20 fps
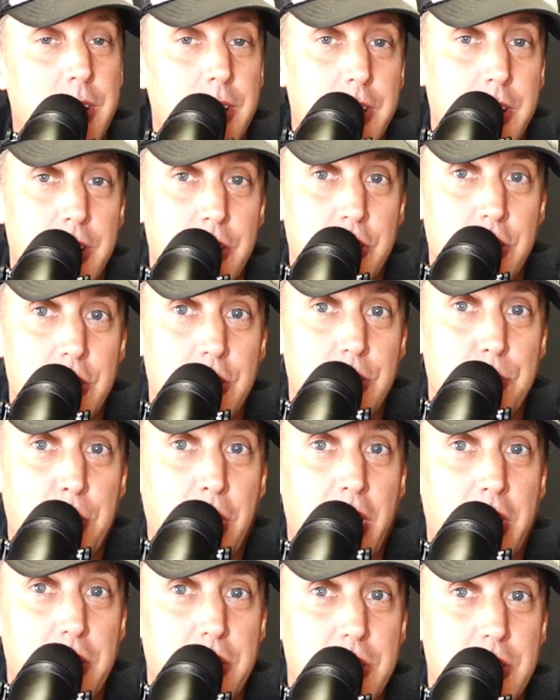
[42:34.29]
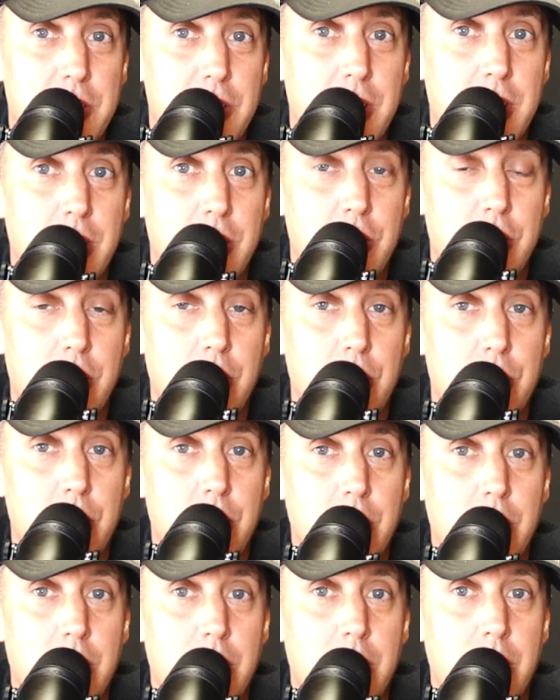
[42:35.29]
Then she pauses and then she goes,
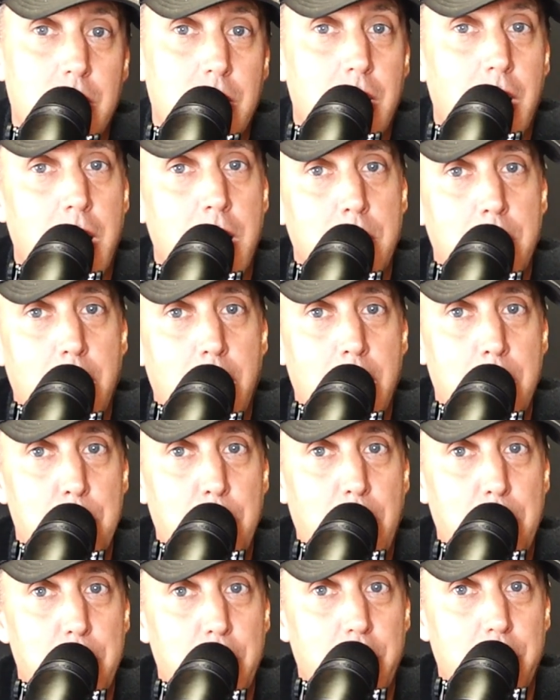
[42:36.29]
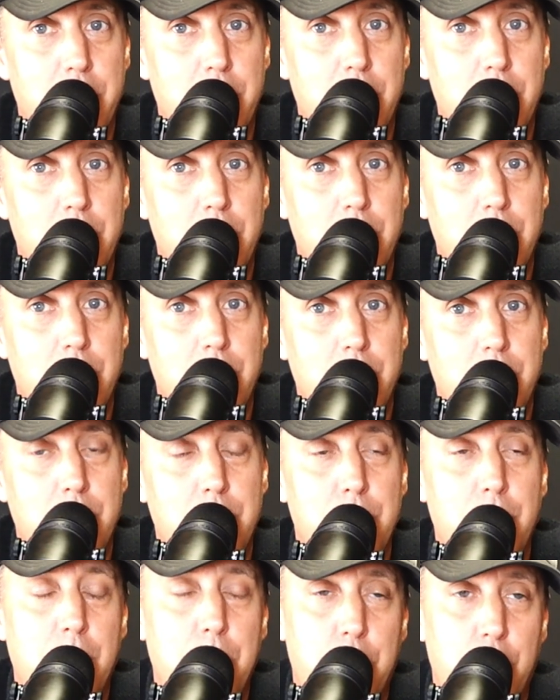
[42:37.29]
and my mother,
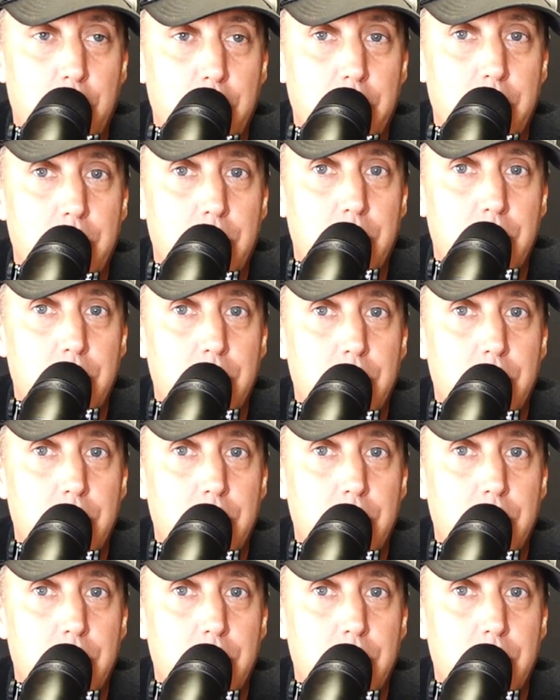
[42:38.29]
my brother,